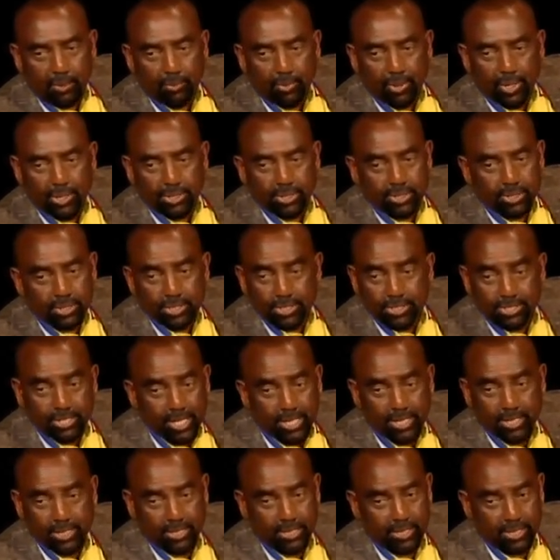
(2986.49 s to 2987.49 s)
But she didn't
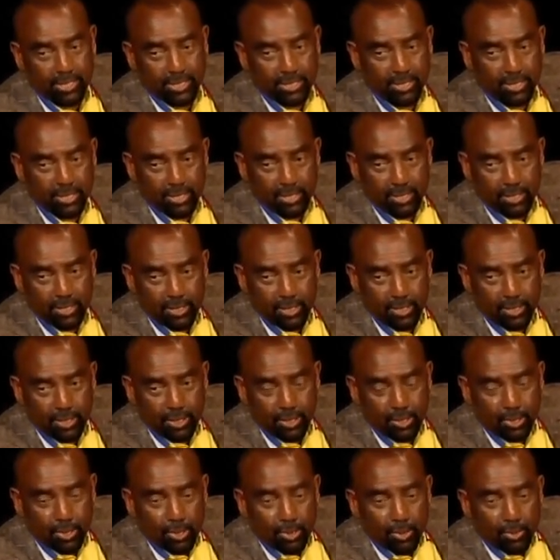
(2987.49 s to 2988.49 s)
say anything
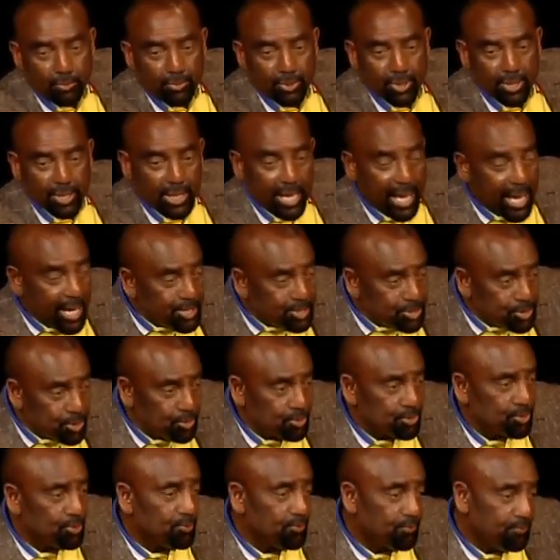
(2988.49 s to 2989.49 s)
because I
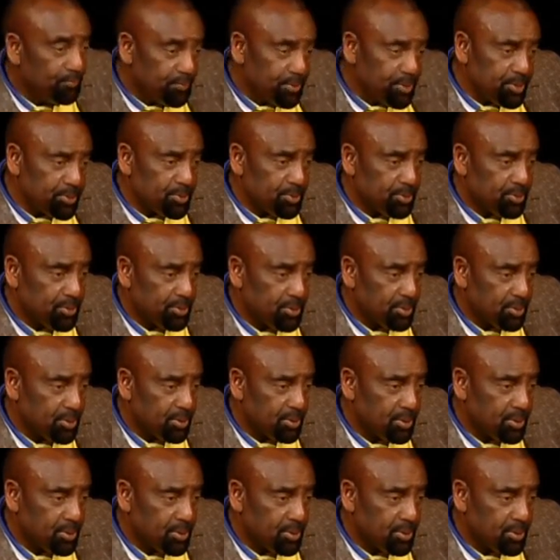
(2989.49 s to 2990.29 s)
showed no fear.